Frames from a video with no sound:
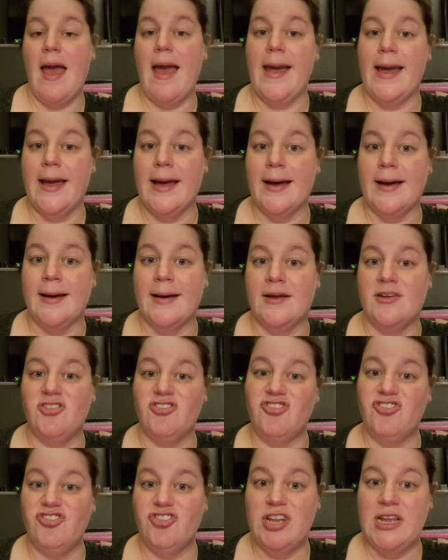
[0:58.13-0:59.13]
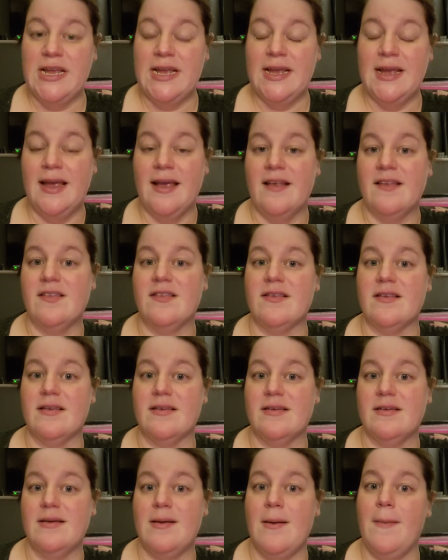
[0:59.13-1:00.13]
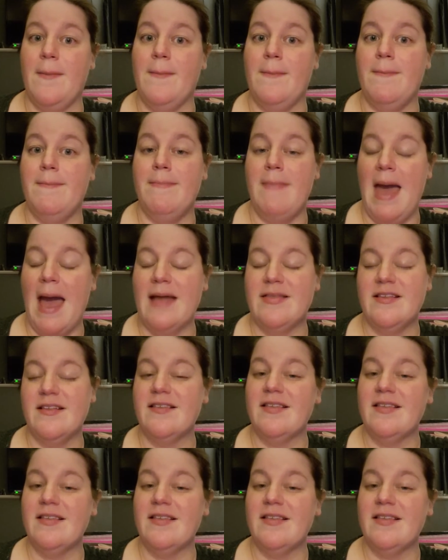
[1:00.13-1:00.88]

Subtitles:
And she is, this